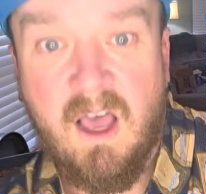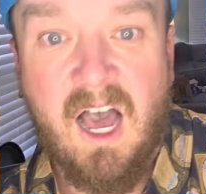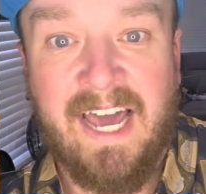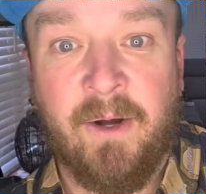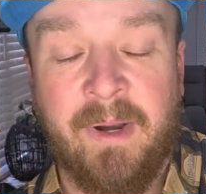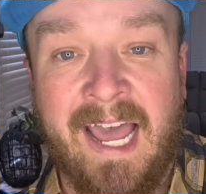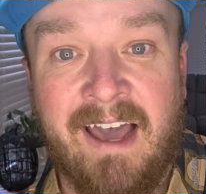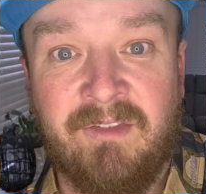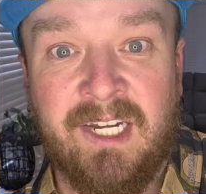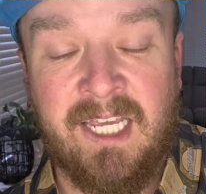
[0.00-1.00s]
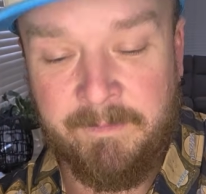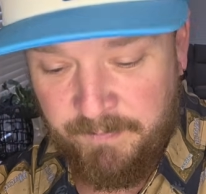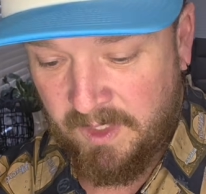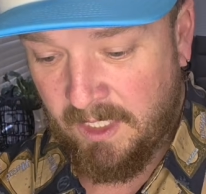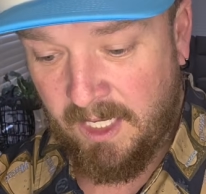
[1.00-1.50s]
I don't have any
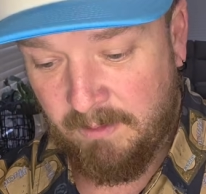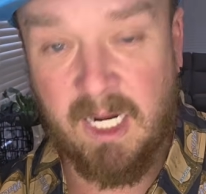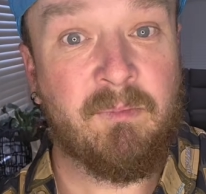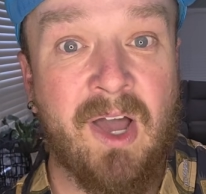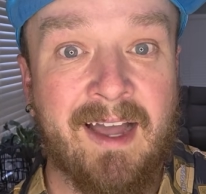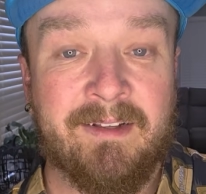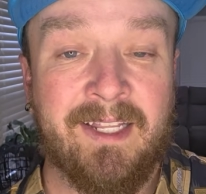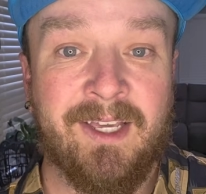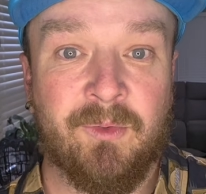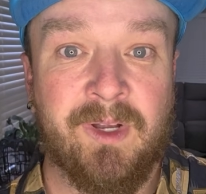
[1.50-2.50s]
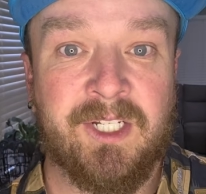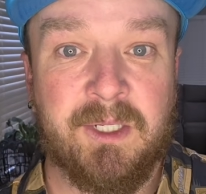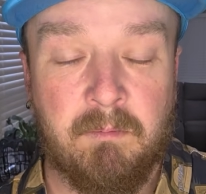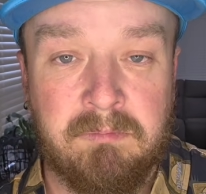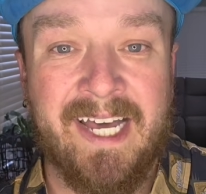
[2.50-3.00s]
broccoli enriched
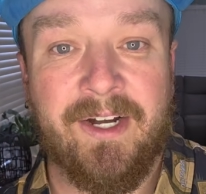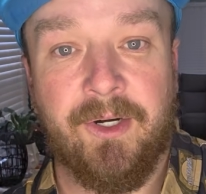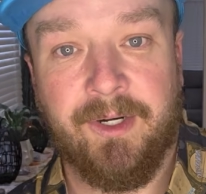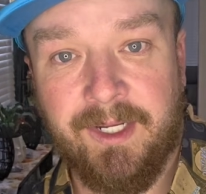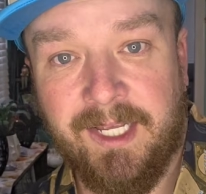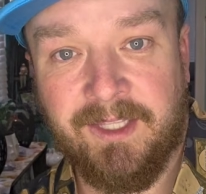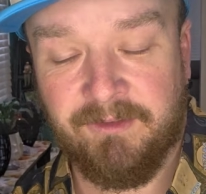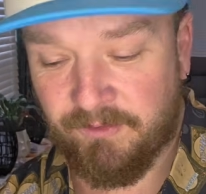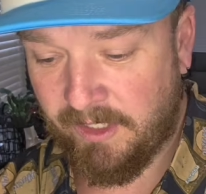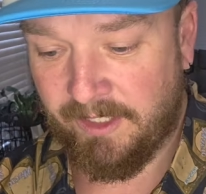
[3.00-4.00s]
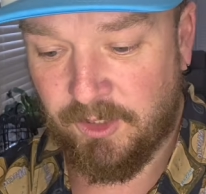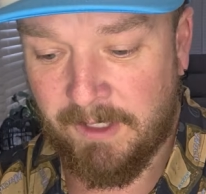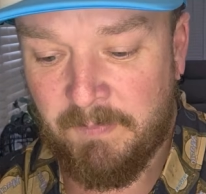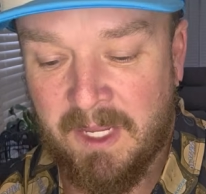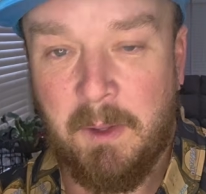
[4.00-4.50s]
butter in the fridge,
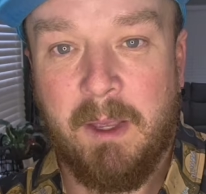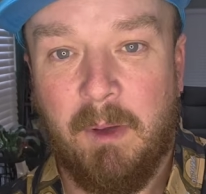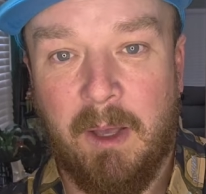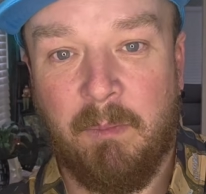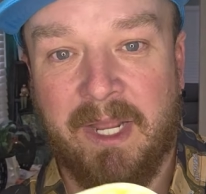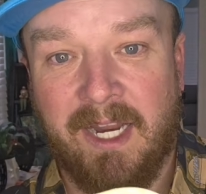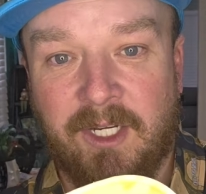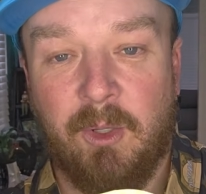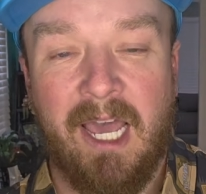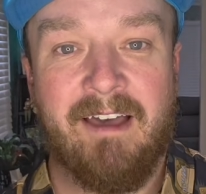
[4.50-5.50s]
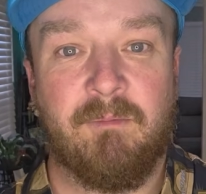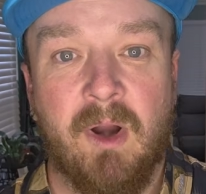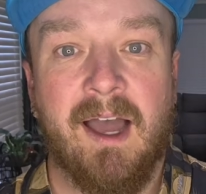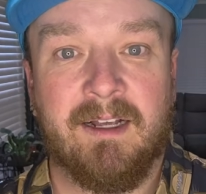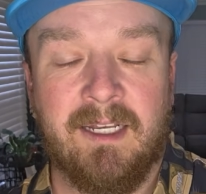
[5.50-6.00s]
but I do have
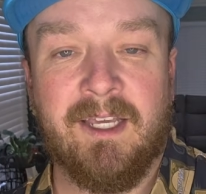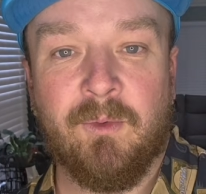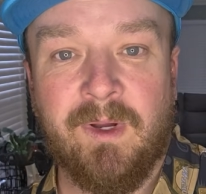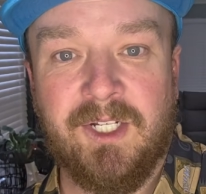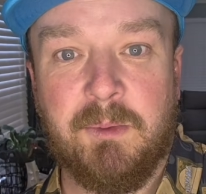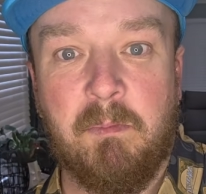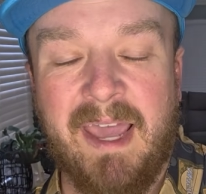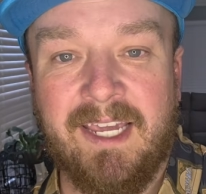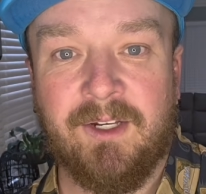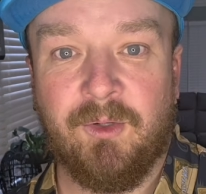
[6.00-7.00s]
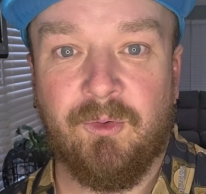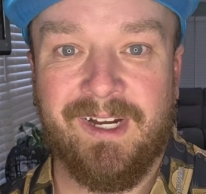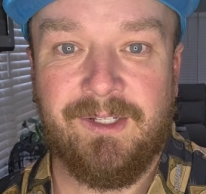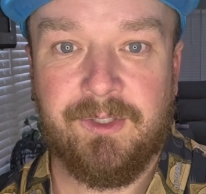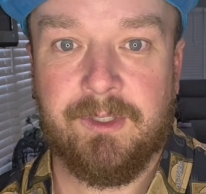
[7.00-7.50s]
broccoli enriched bacon
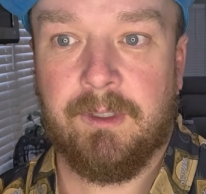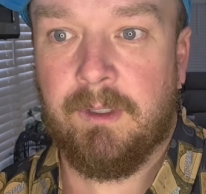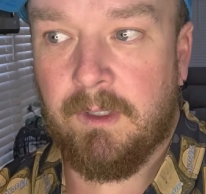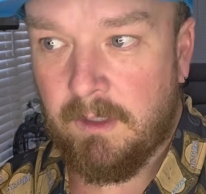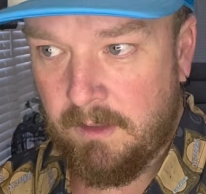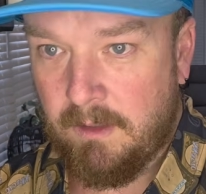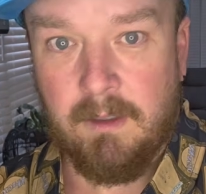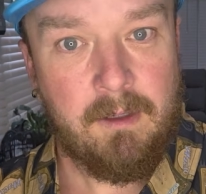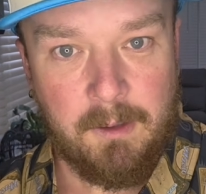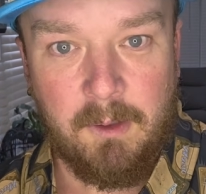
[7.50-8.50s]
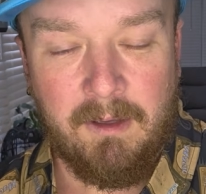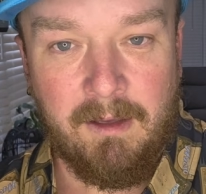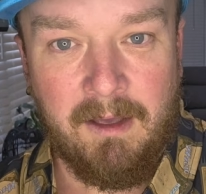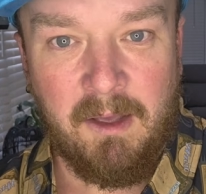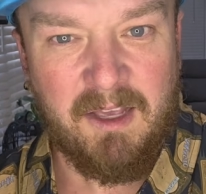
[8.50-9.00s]
grease.
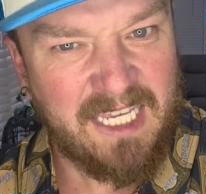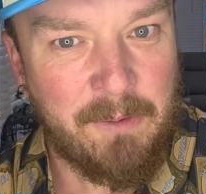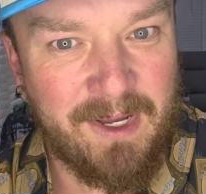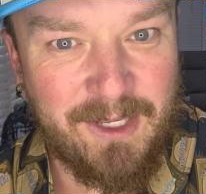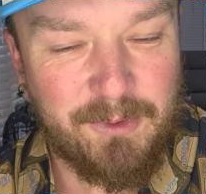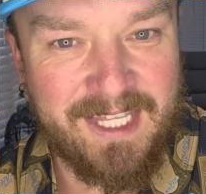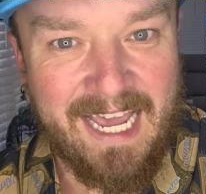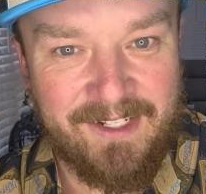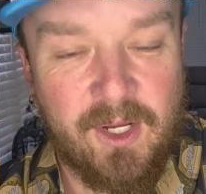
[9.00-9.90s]
Can we use that?